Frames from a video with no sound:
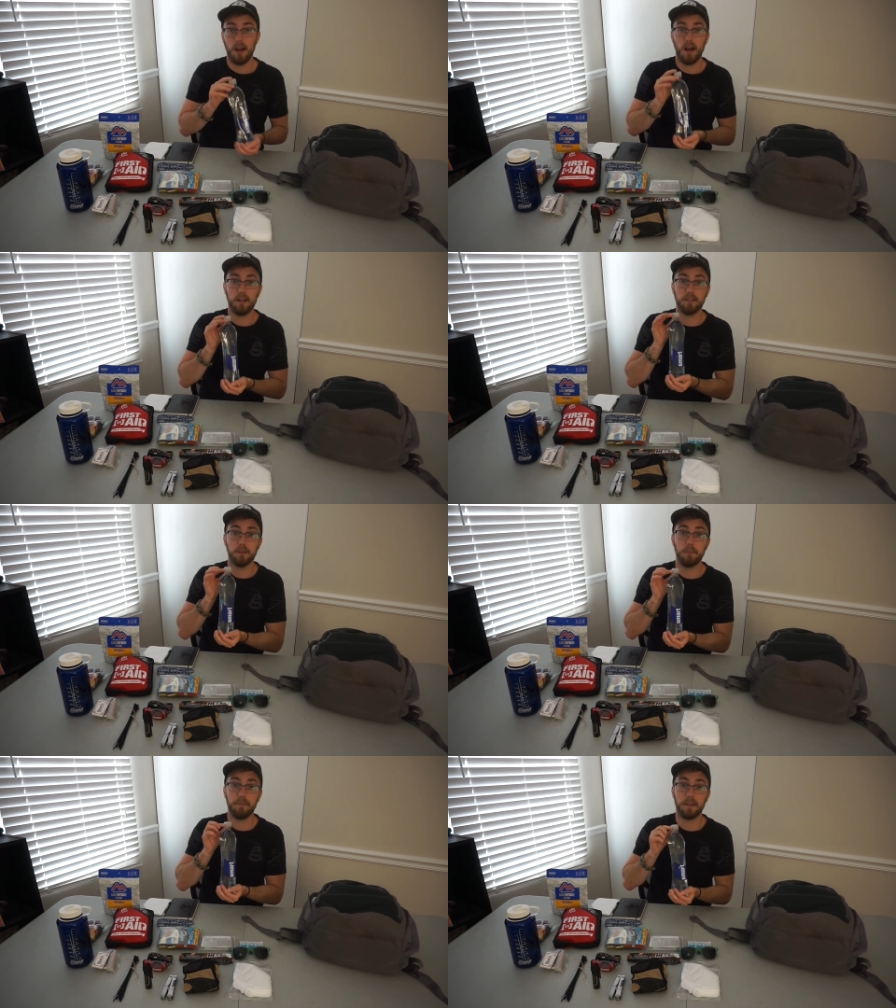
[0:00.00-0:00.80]
a
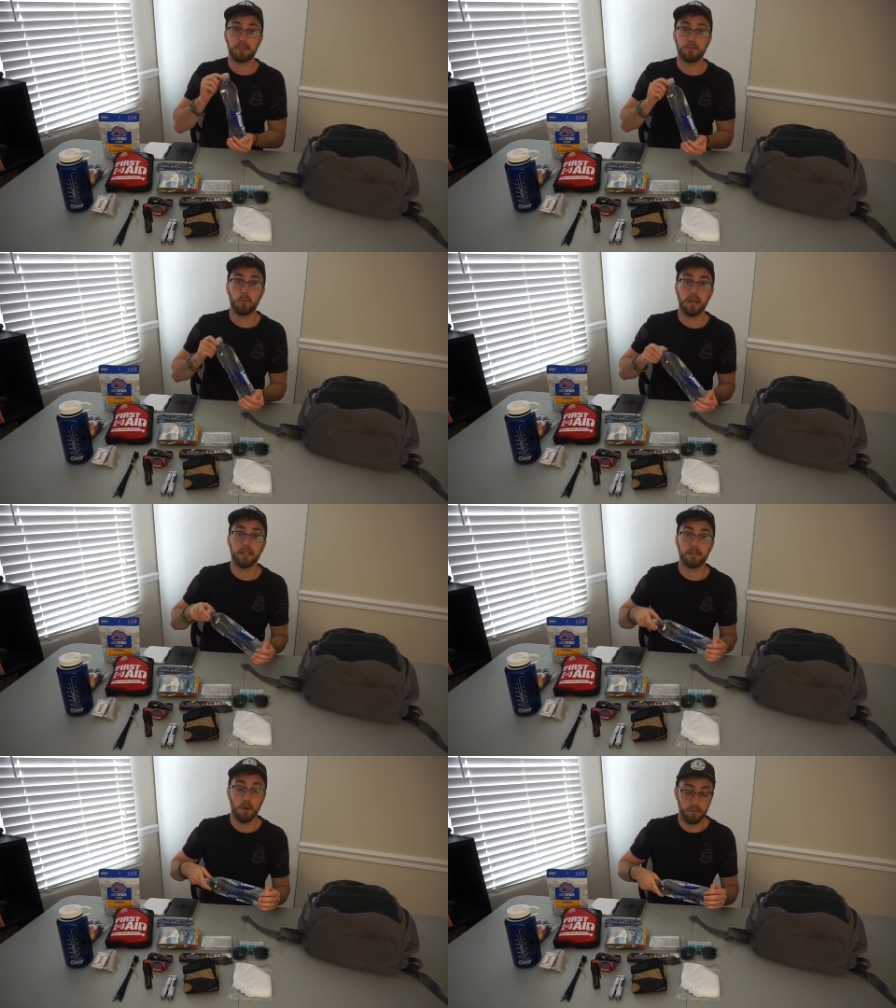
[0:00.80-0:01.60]
little bit of extra
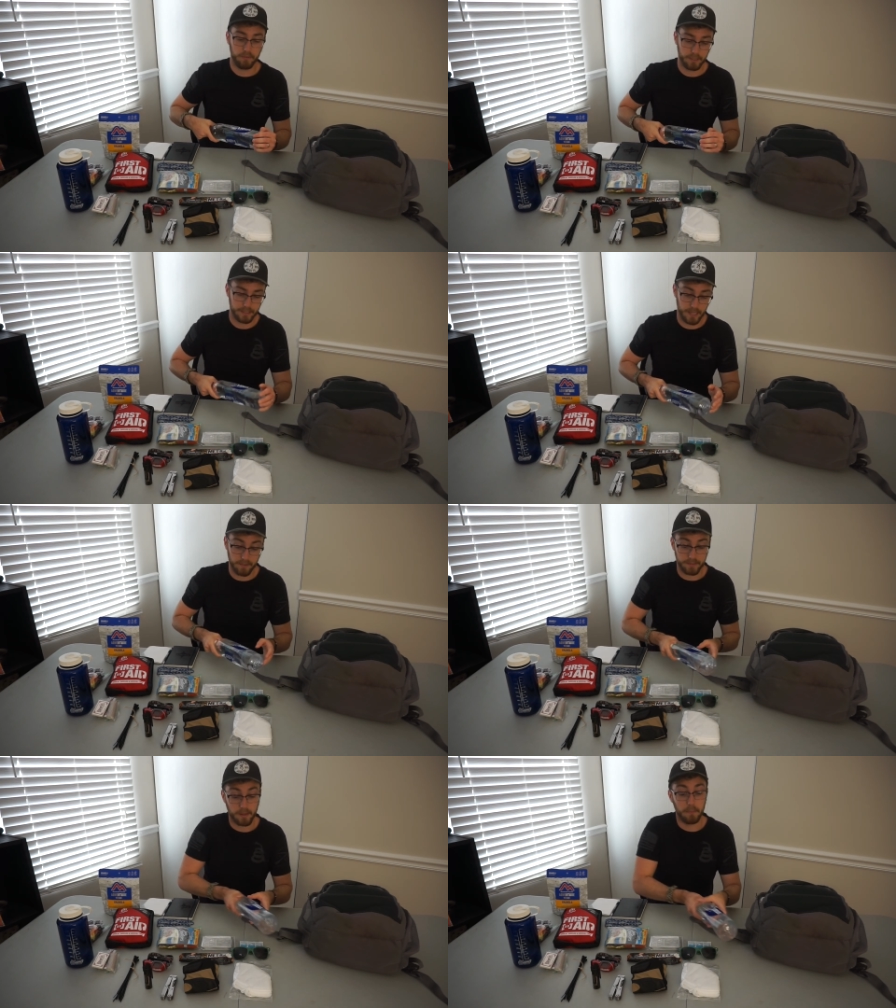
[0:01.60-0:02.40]
weight to hopefully
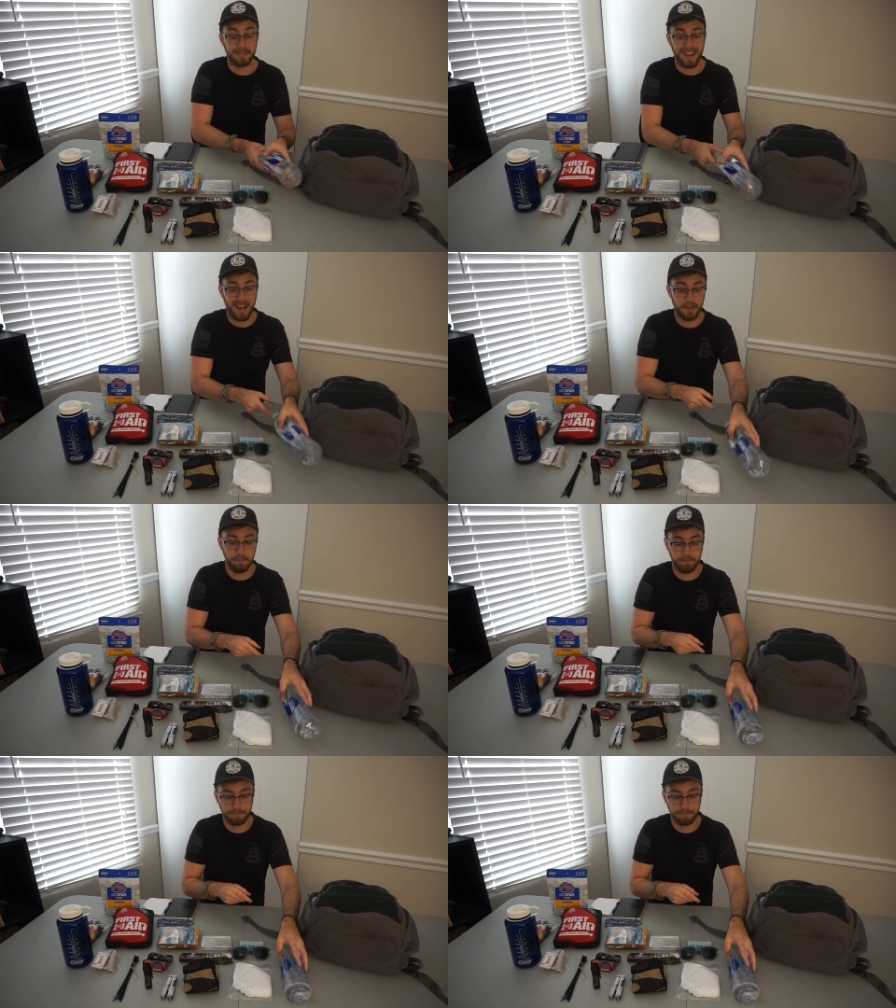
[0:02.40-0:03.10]
save some time.